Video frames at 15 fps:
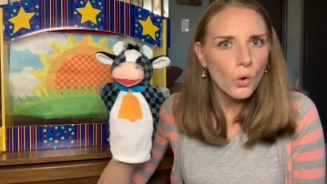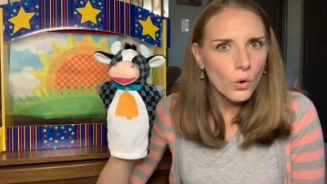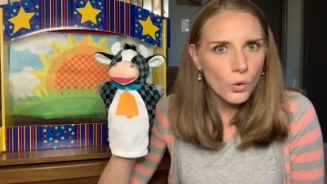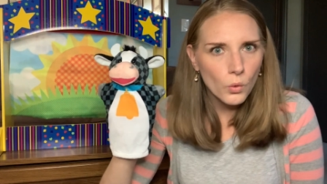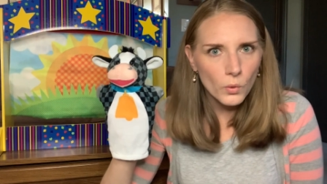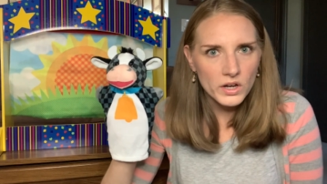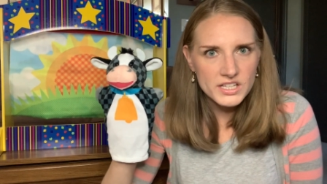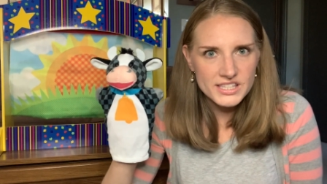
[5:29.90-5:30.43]

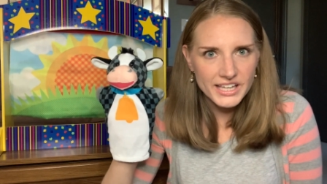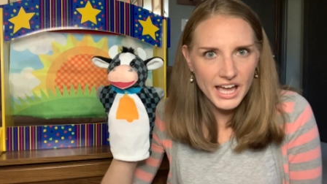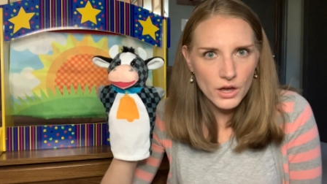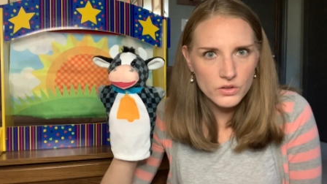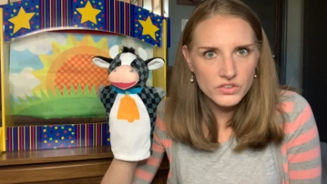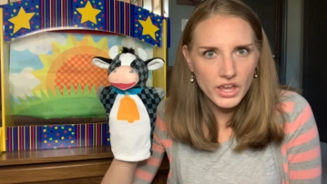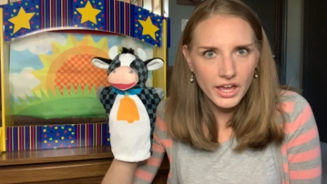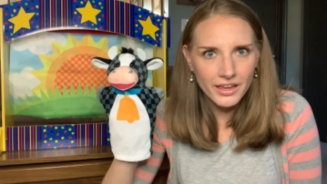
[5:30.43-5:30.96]
What does the cow
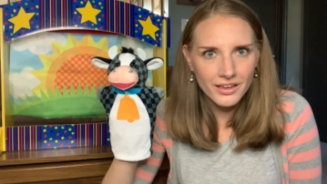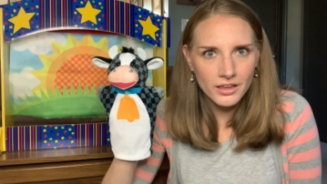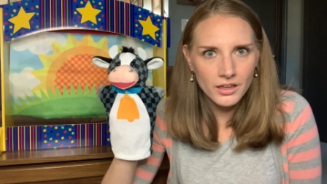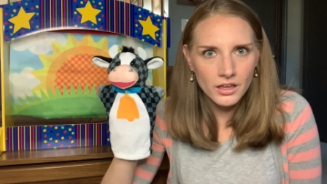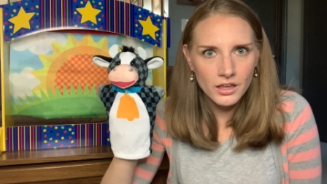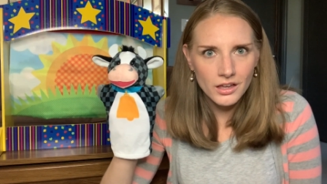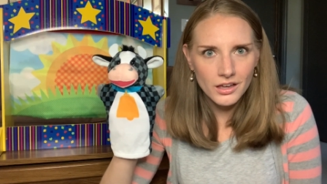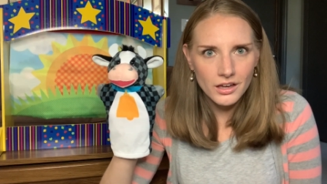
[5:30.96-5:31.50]
say?
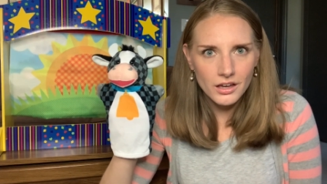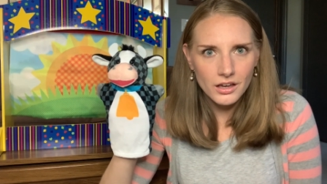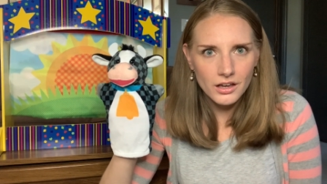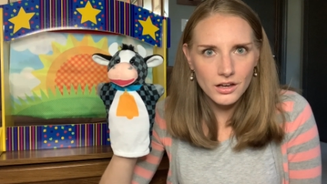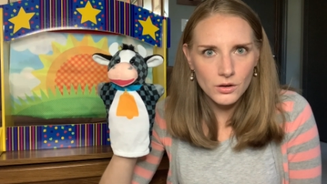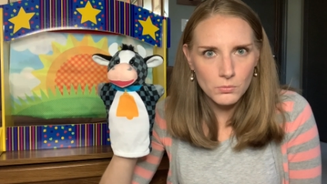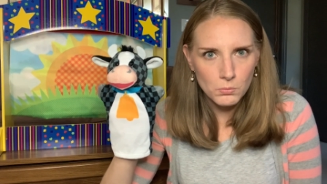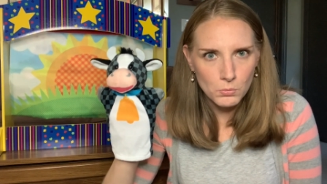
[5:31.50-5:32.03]

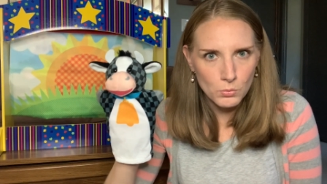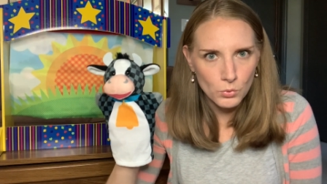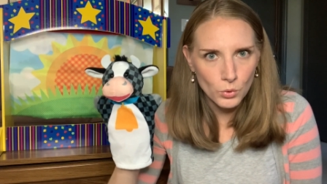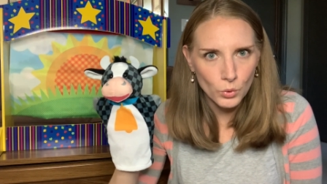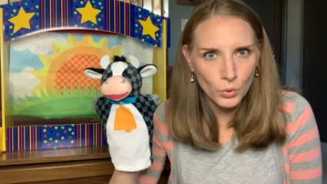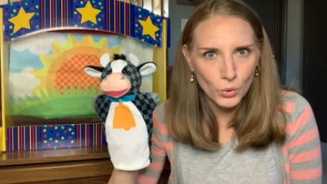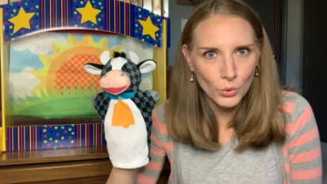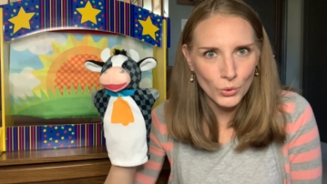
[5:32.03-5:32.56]

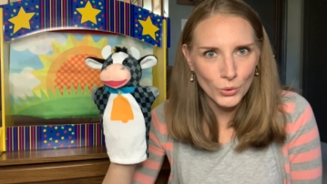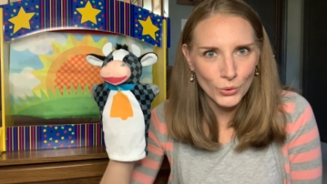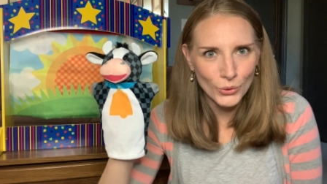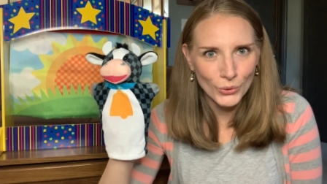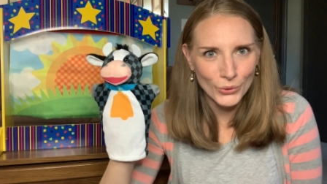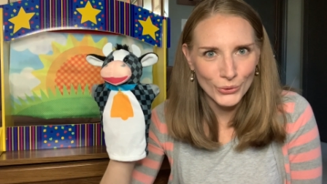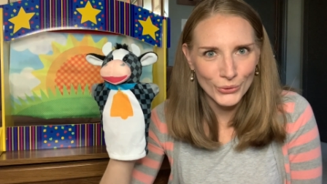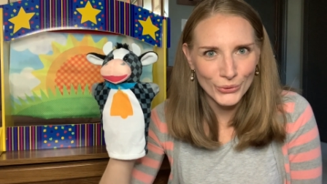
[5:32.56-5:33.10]

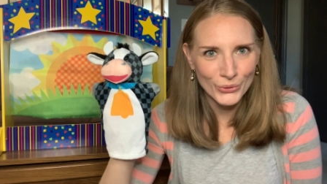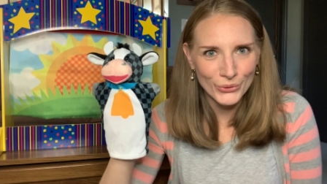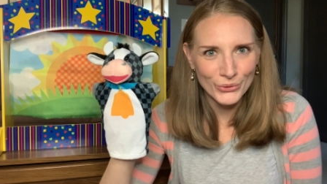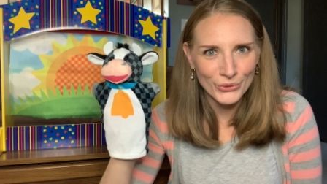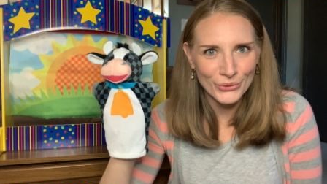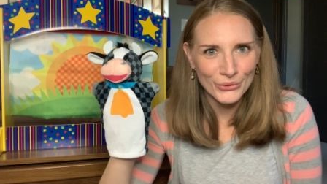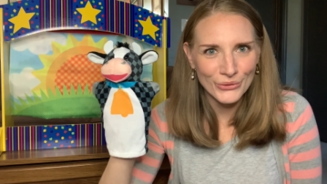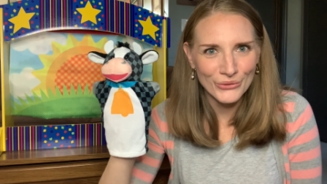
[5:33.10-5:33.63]

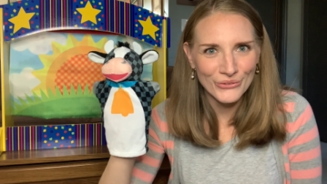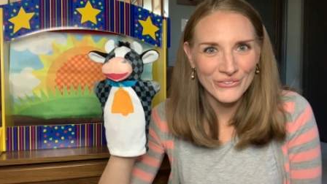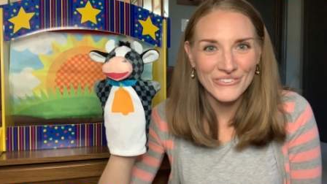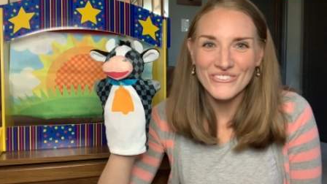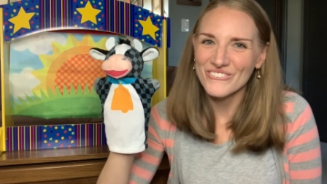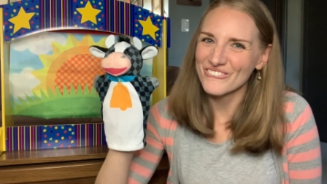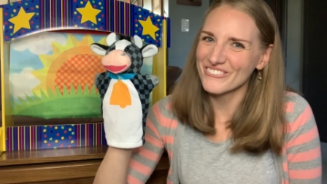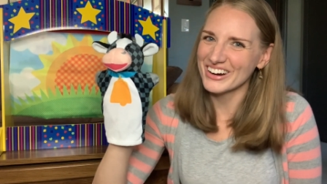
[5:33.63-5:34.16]
Moo,
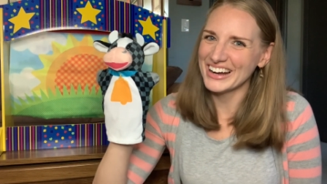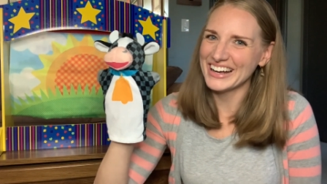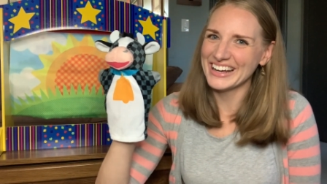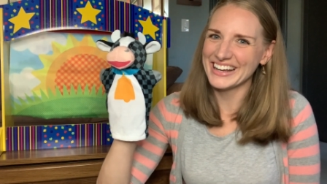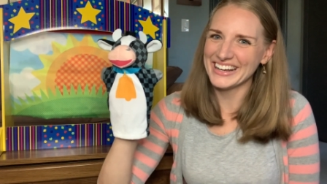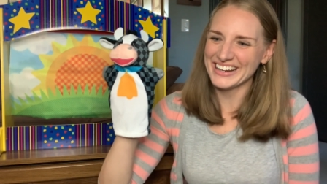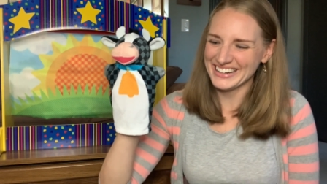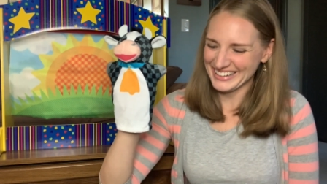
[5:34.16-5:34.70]

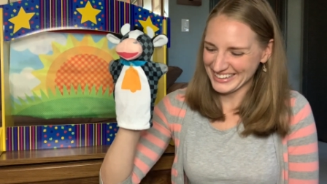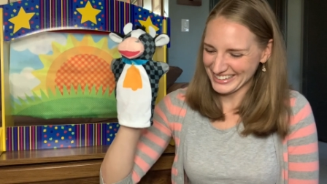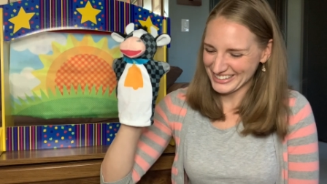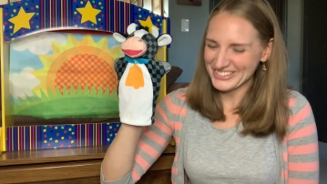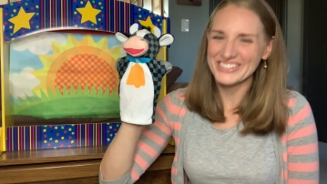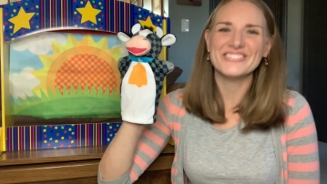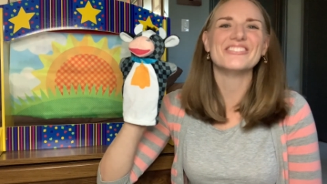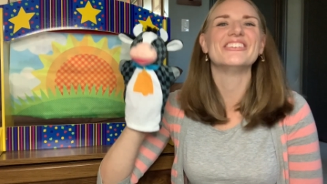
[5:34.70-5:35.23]
right?
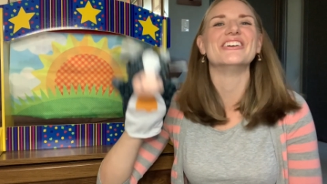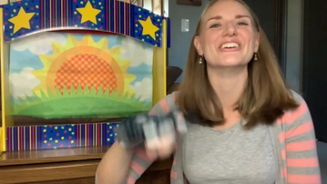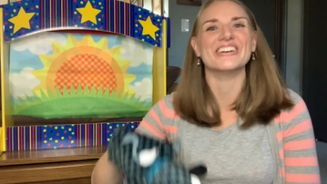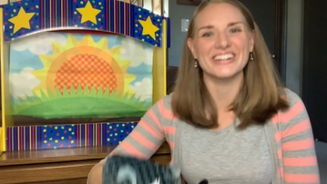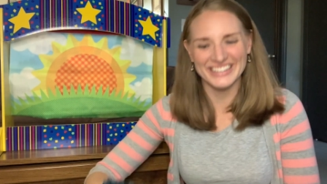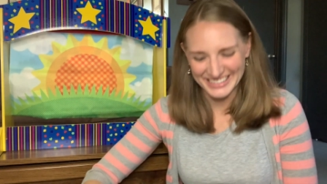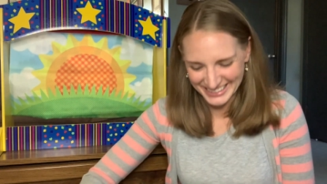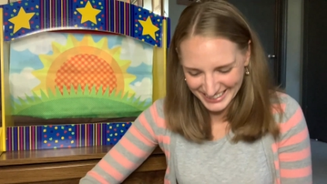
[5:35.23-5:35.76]

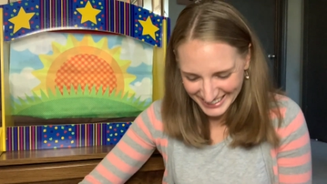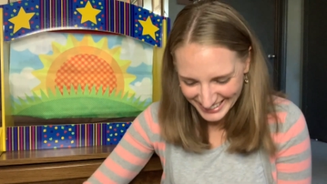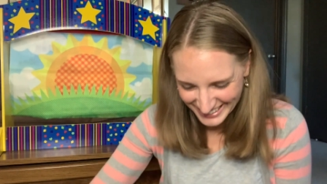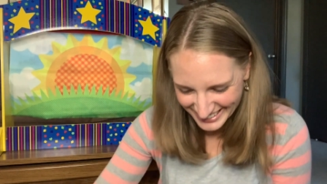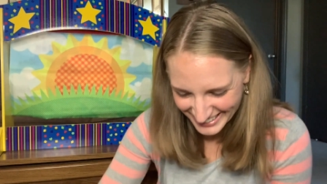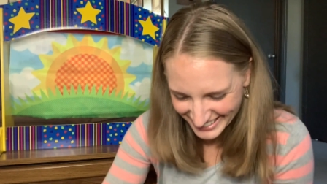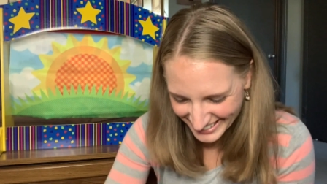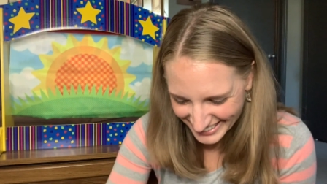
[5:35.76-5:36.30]
Good.
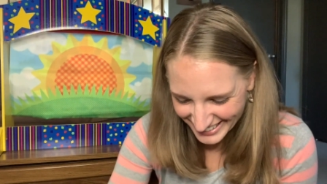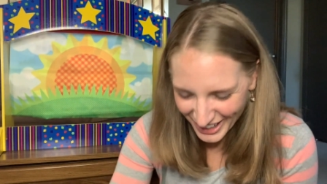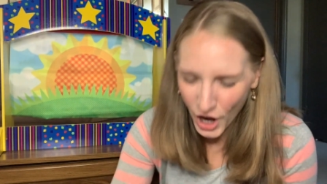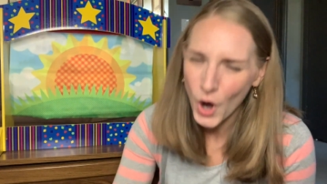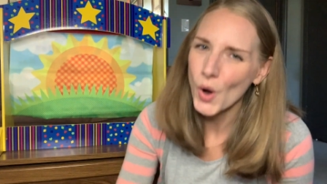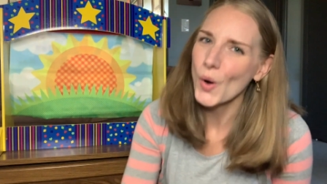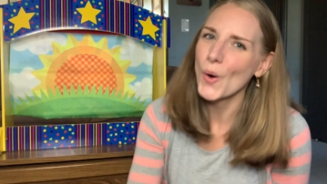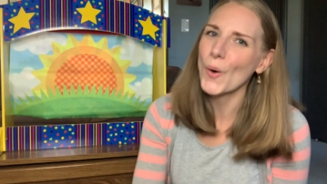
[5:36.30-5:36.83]

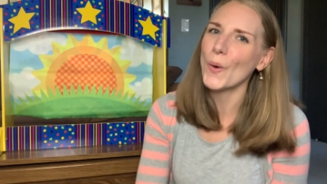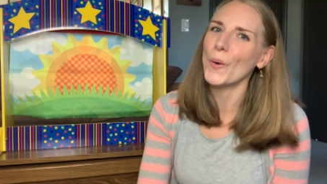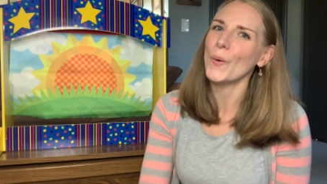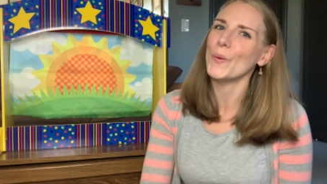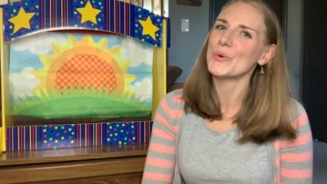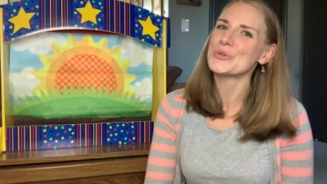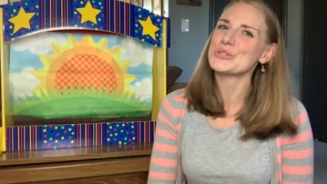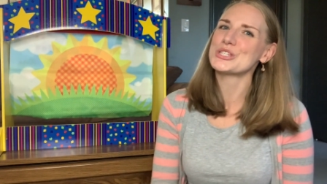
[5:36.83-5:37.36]

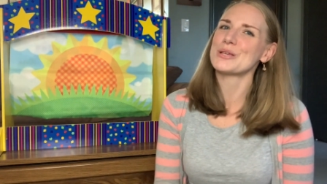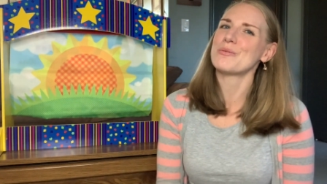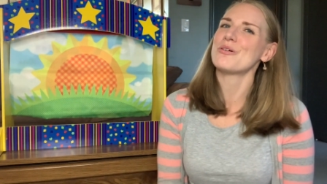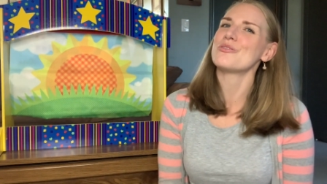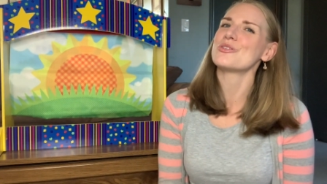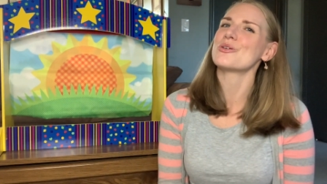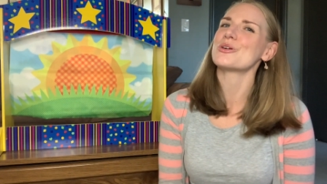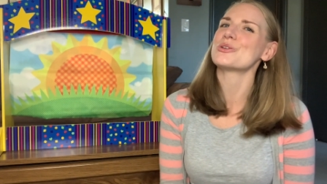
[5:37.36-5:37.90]
Oh, some of
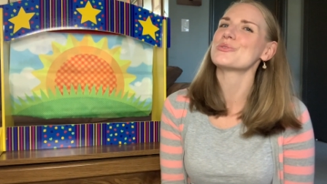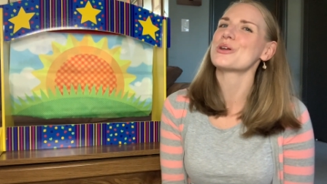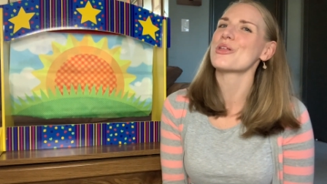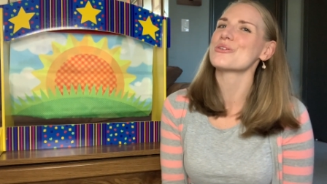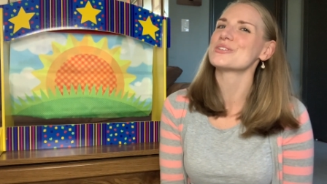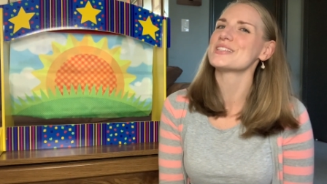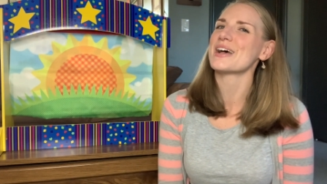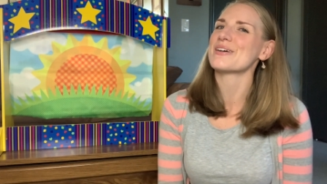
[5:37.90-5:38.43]
you are doing other
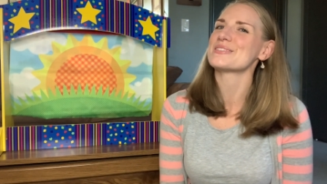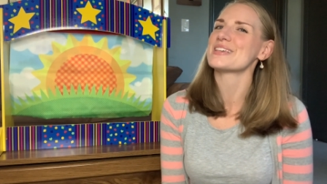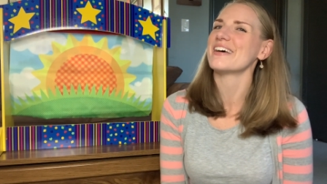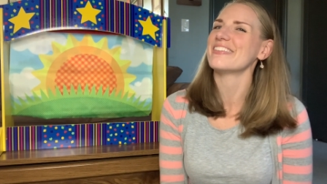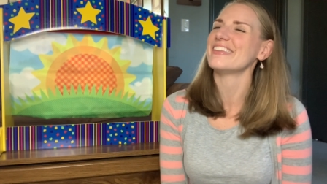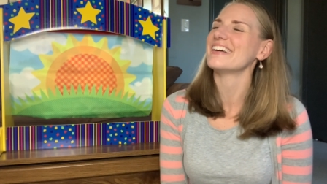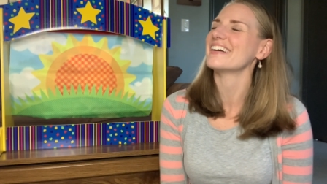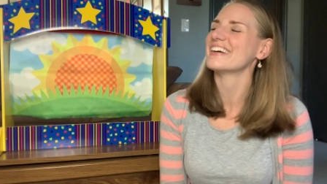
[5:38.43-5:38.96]
sounds
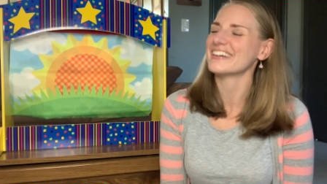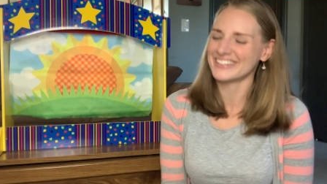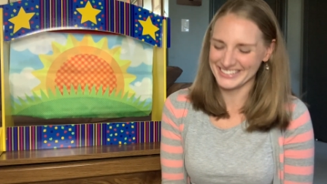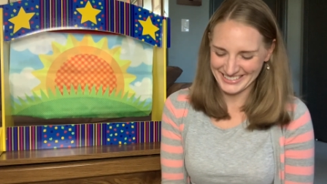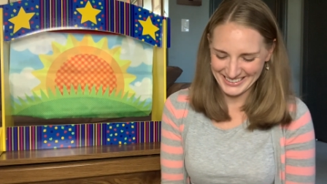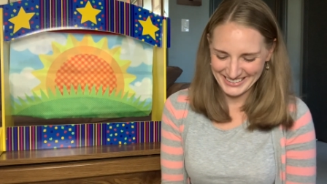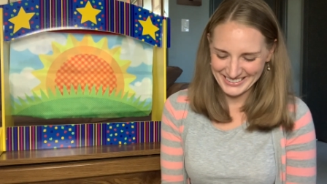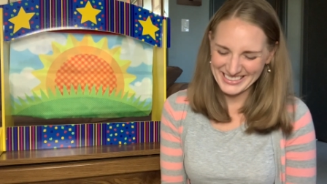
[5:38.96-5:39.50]
out there.
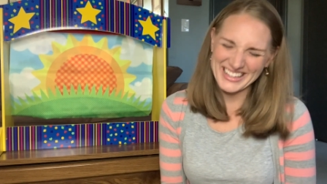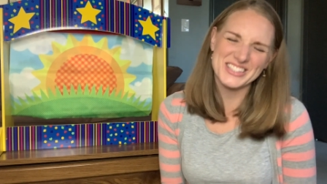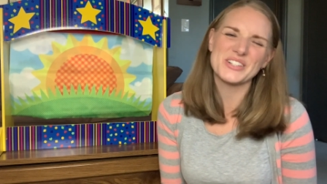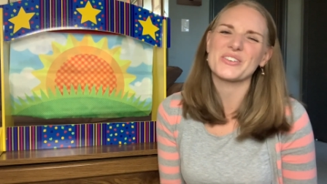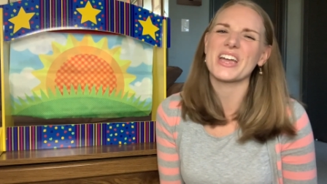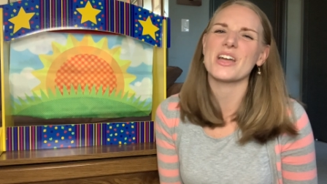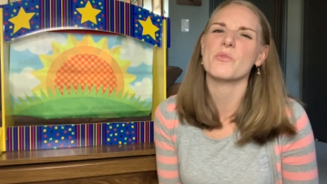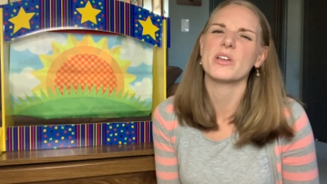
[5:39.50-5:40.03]
That's
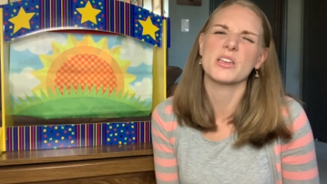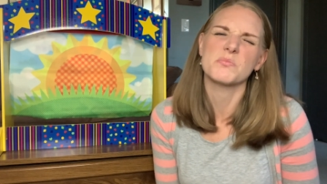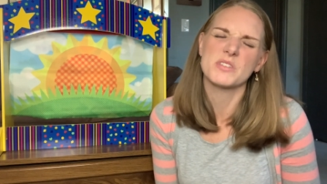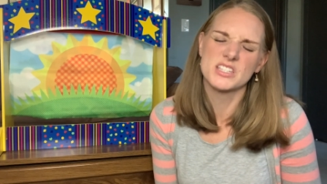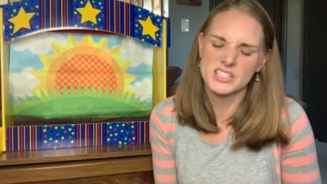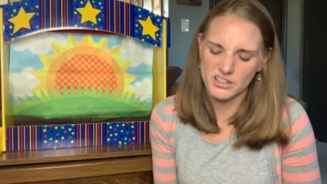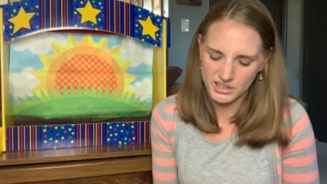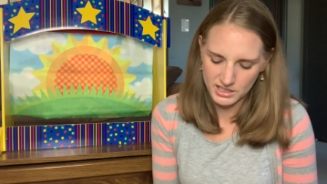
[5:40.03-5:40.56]
okay. We can be
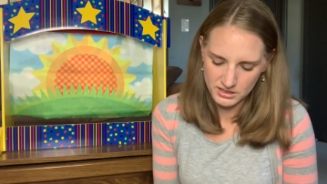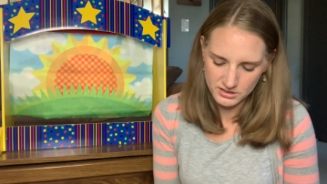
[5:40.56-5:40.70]
silly.